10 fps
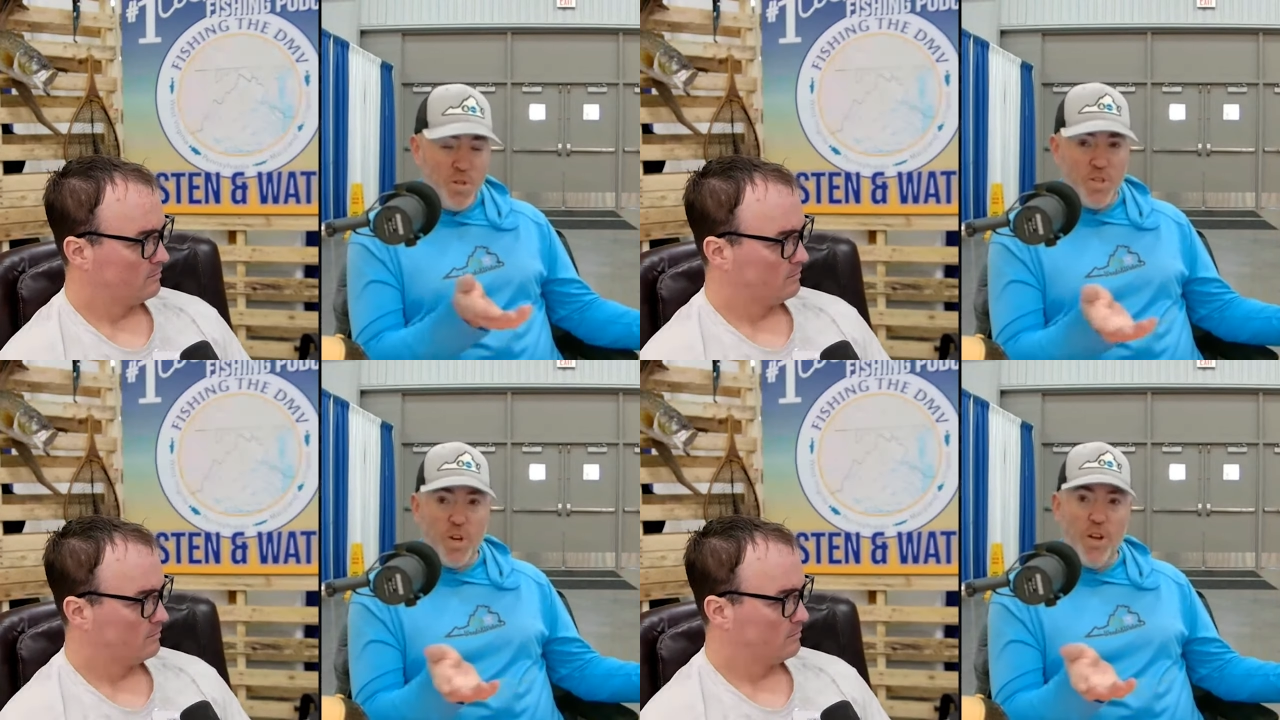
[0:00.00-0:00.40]

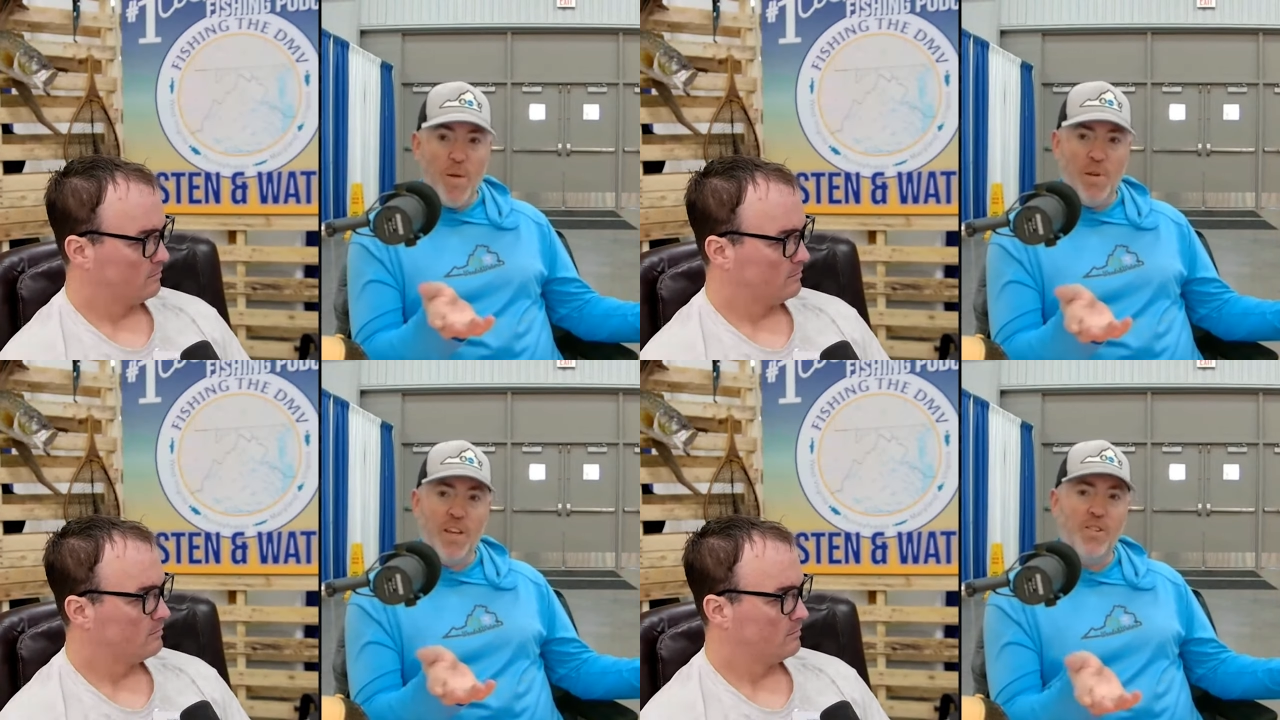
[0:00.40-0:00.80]
Speaker 1: which is good.
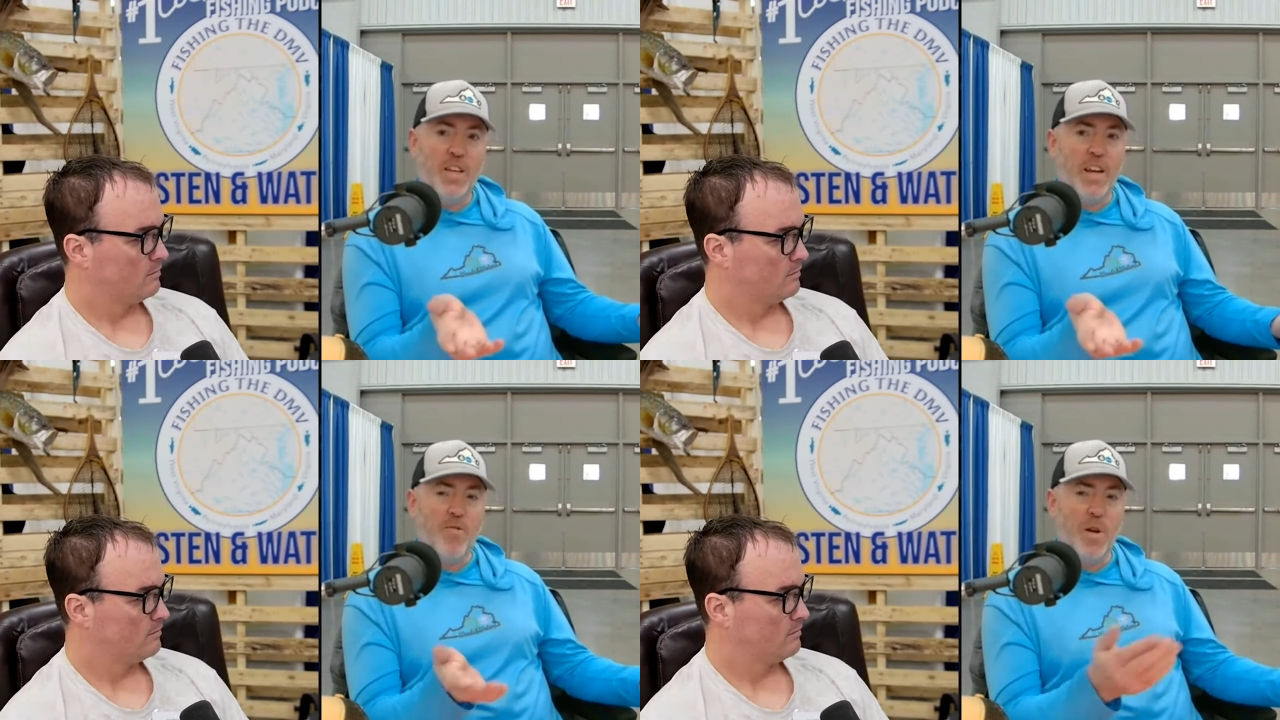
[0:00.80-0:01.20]
I mean, like you
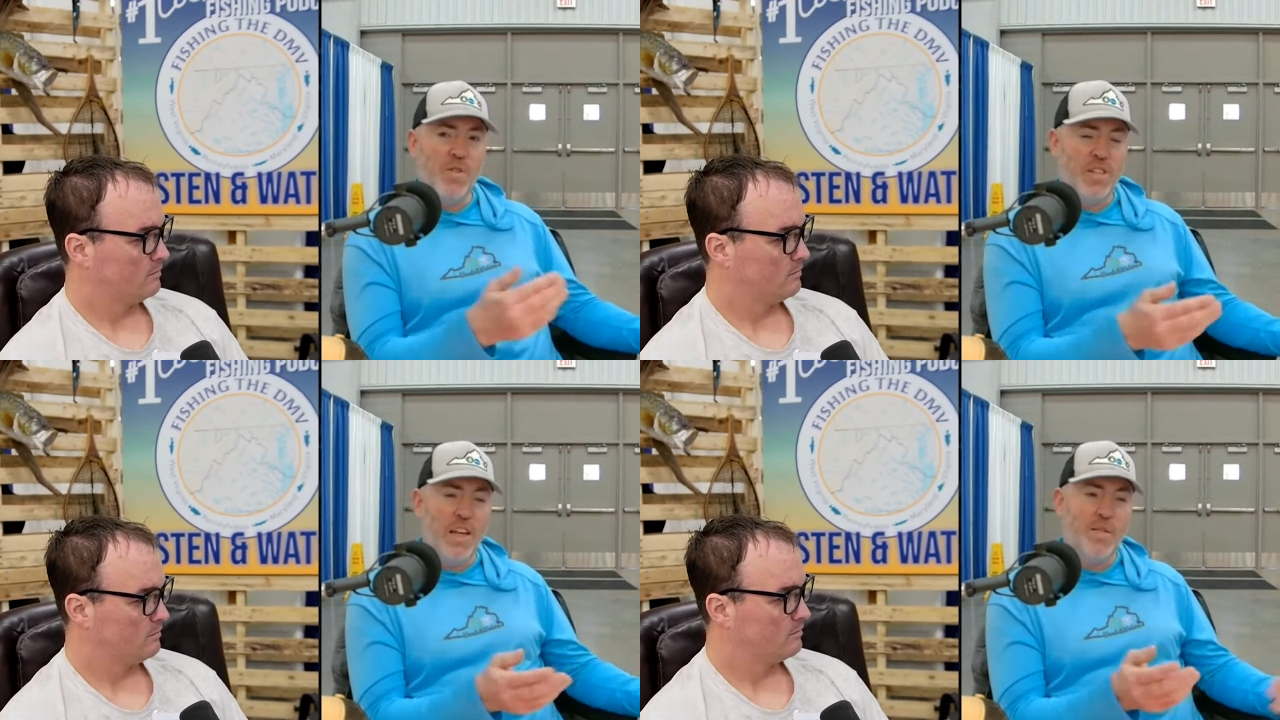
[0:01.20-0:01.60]
said, like everybody
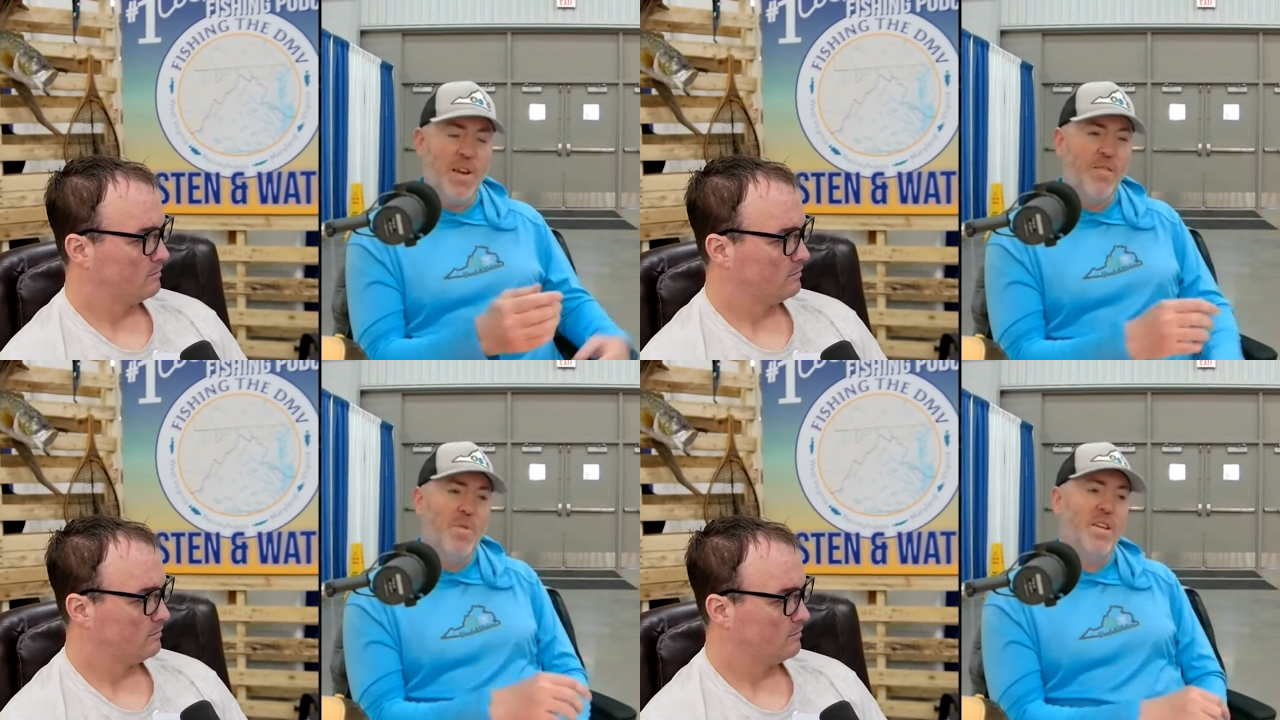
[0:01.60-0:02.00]
wants to like to
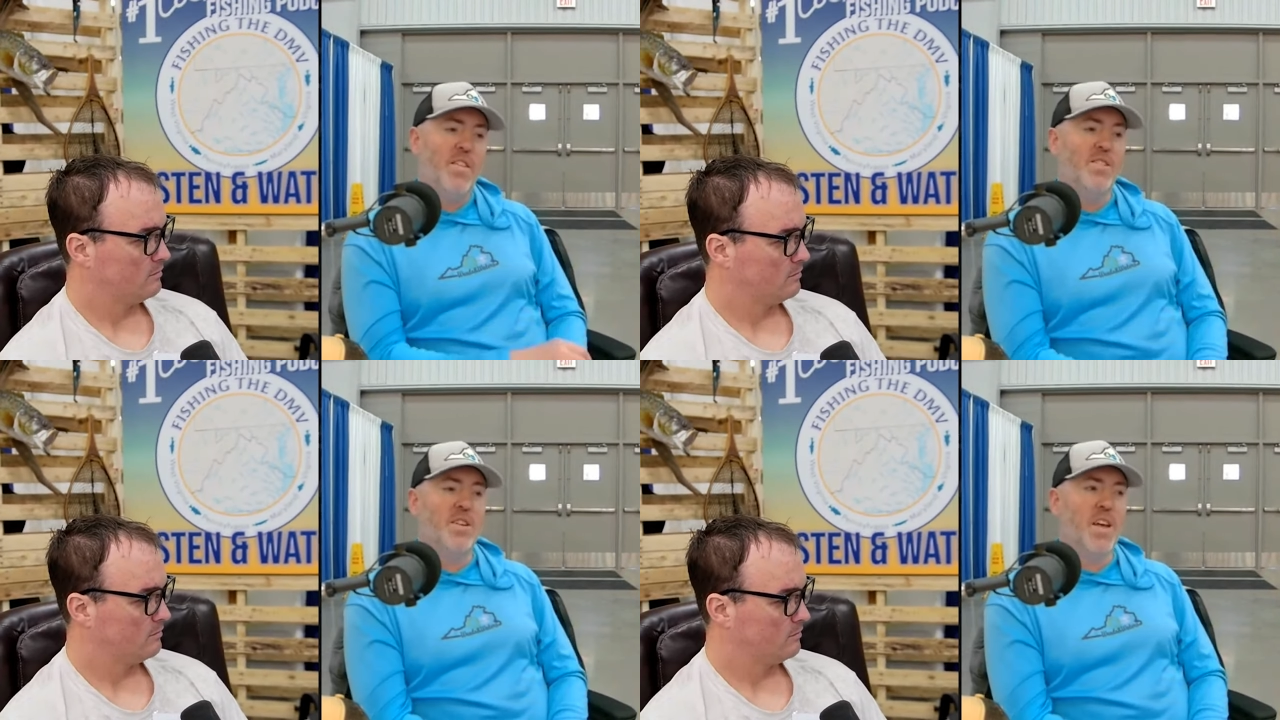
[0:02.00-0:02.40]
make the money
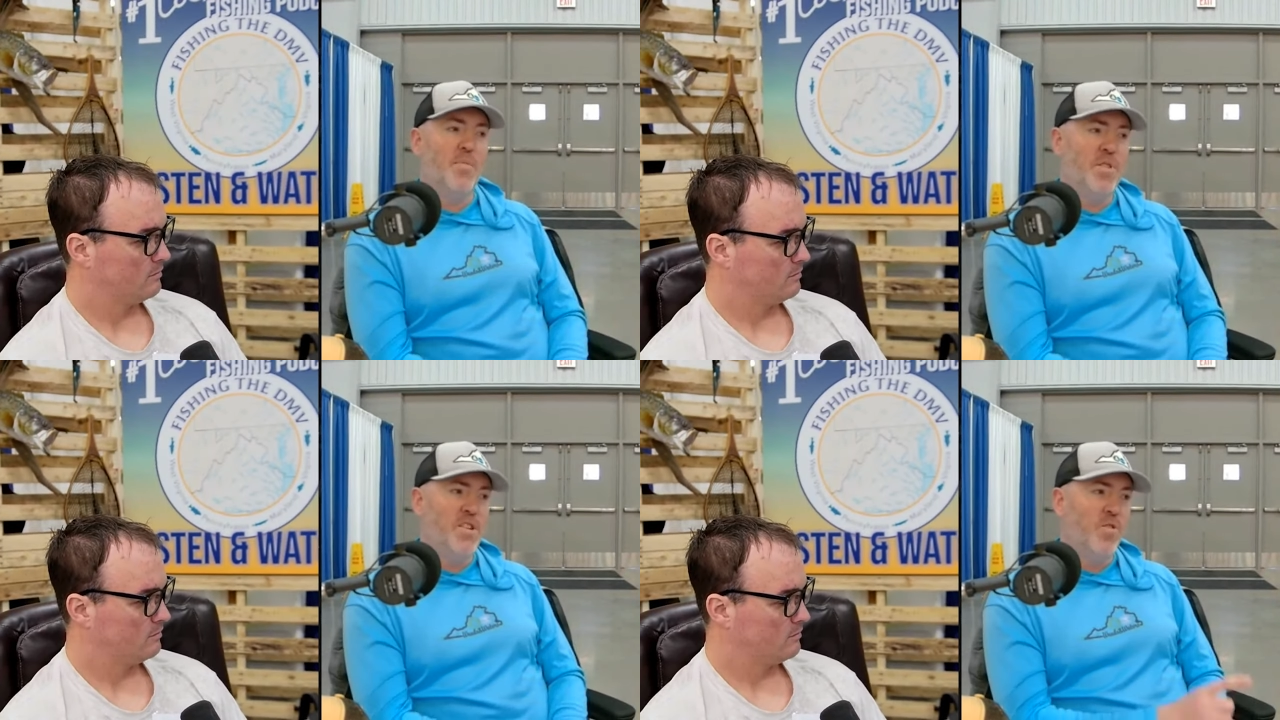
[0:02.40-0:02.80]
and things like
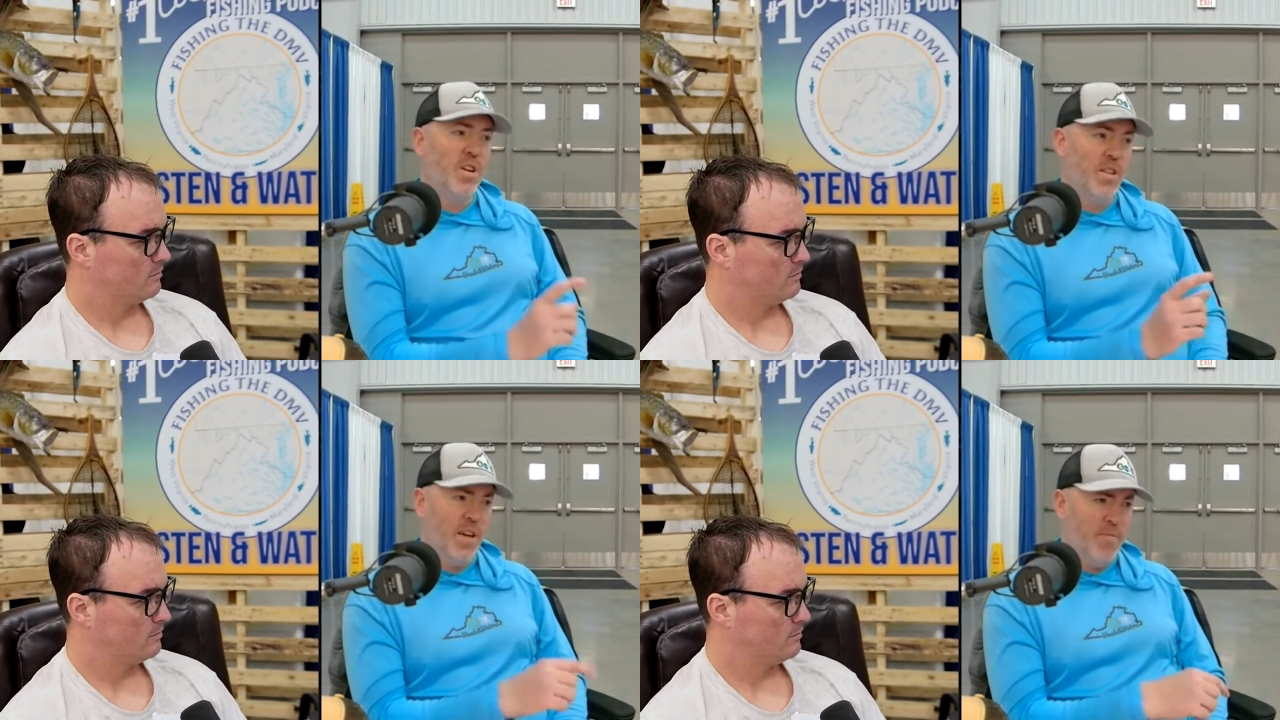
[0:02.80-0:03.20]
that, but then you
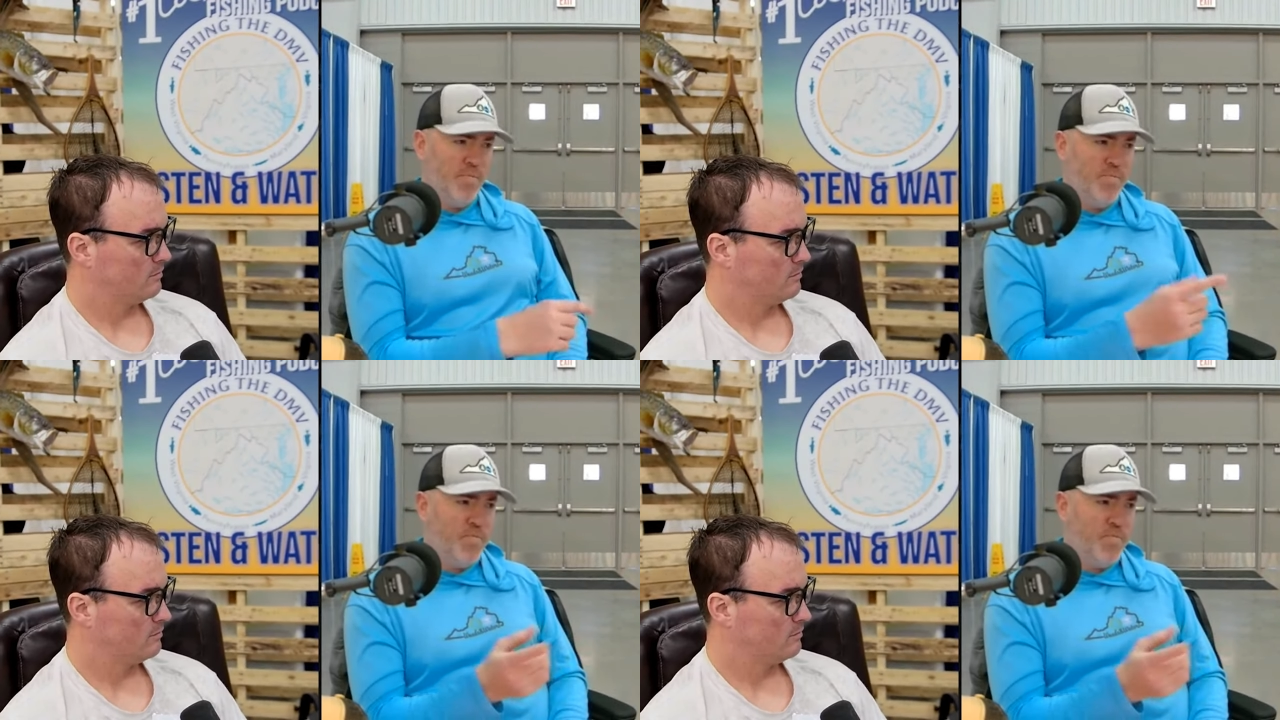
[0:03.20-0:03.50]
look at like